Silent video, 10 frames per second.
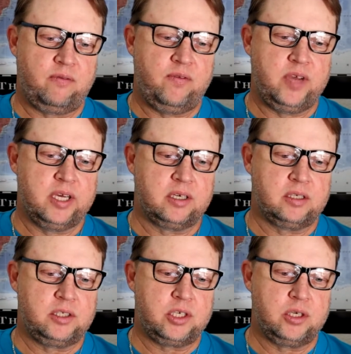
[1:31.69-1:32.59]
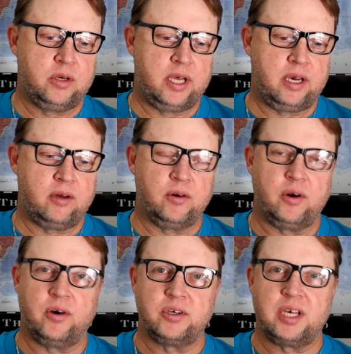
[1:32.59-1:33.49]
feel to it,
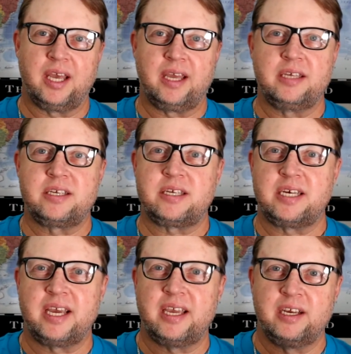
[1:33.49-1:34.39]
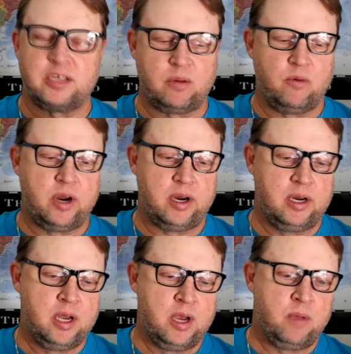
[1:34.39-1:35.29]
or it's like it's sticking somewhere.
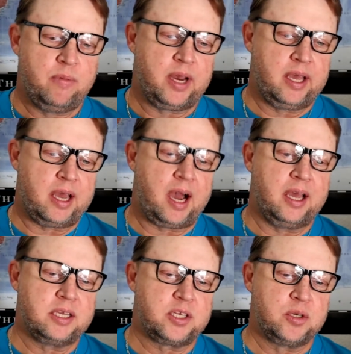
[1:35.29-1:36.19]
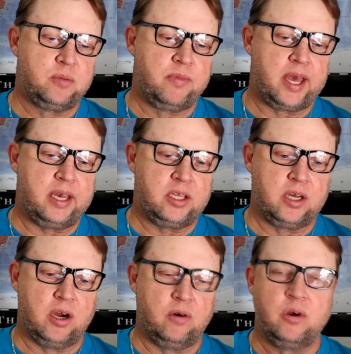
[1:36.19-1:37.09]
But I assume that, you
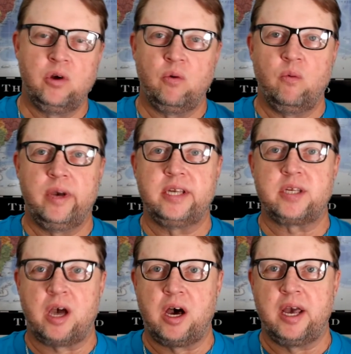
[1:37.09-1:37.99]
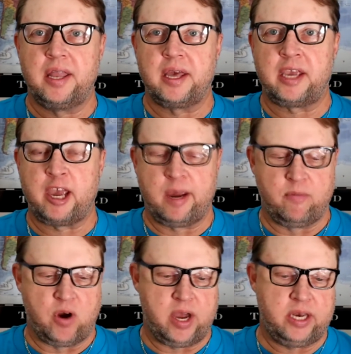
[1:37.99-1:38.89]
know, when it's on the
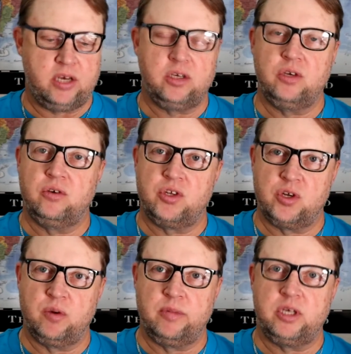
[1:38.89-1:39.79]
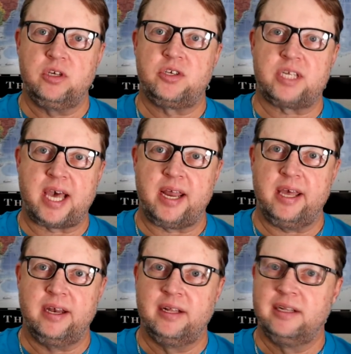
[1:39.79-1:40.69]
camera and you zoom it, you set it,